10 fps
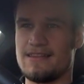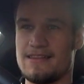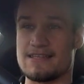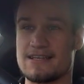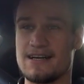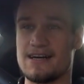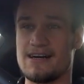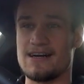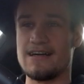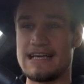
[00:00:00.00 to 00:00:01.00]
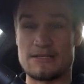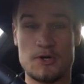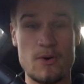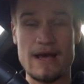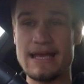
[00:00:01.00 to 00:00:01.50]
this car is
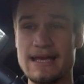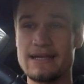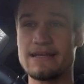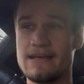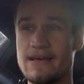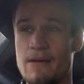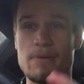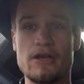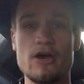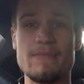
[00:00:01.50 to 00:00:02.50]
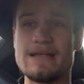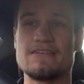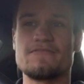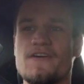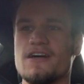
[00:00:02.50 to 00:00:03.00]
quick. By no
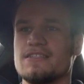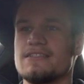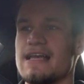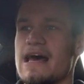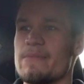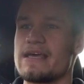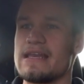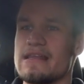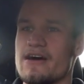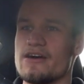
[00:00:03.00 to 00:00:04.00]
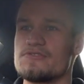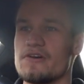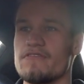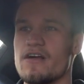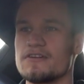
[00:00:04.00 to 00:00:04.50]
means as fast as the Lamborghini that I
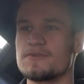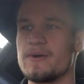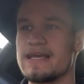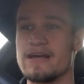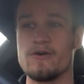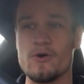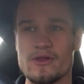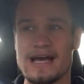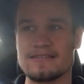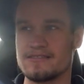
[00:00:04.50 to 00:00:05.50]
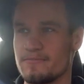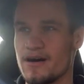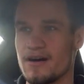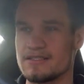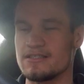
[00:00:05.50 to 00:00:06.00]
drove last week, or the Aston
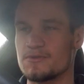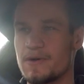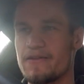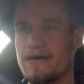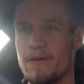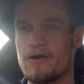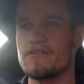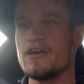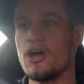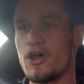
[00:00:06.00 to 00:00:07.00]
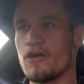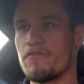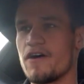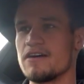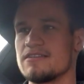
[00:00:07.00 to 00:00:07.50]
Martin as well. They're both a lot
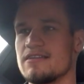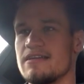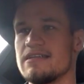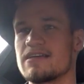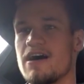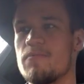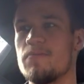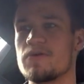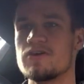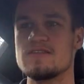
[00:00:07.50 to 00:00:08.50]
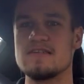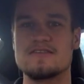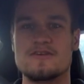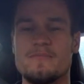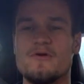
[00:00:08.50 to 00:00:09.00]
faster than this car, but because this
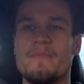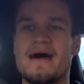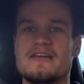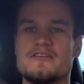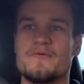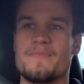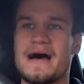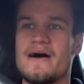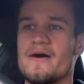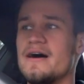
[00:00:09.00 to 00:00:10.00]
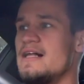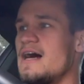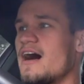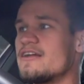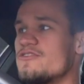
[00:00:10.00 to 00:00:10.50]
has got more manageable power,
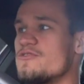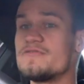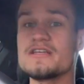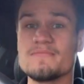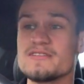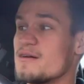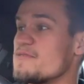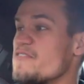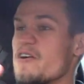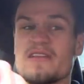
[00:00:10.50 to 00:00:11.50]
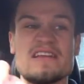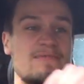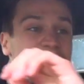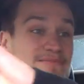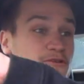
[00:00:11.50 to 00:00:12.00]
I do sometimes feel that
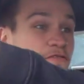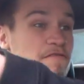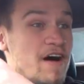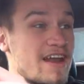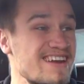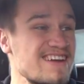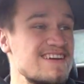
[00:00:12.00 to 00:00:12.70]
it's a bit more fun.